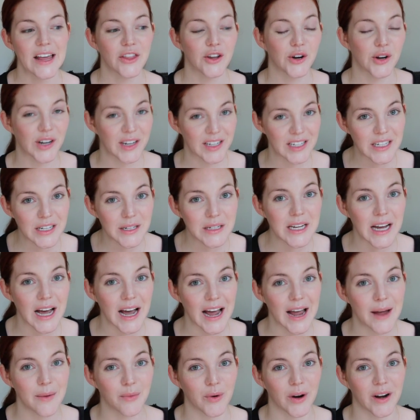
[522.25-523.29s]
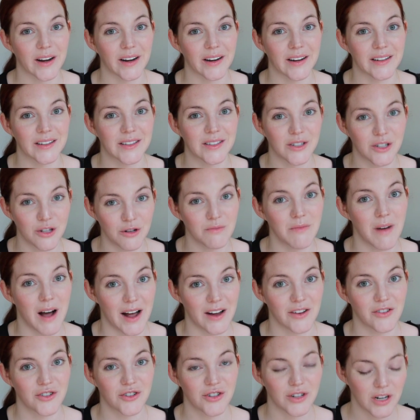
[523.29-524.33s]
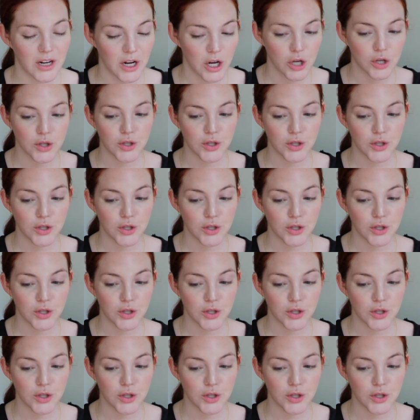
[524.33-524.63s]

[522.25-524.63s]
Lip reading: There is a time when it's too much.